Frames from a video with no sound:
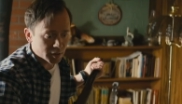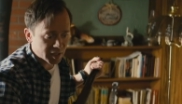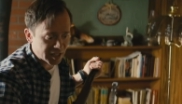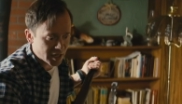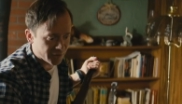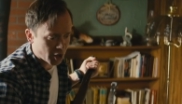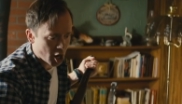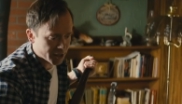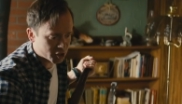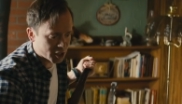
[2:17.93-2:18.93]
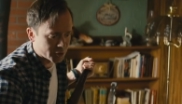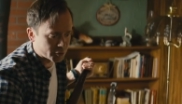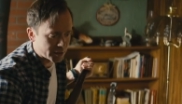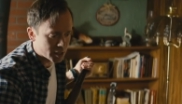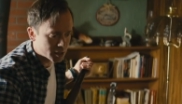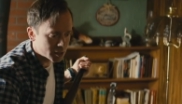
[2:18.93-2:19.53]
The king of cottage country.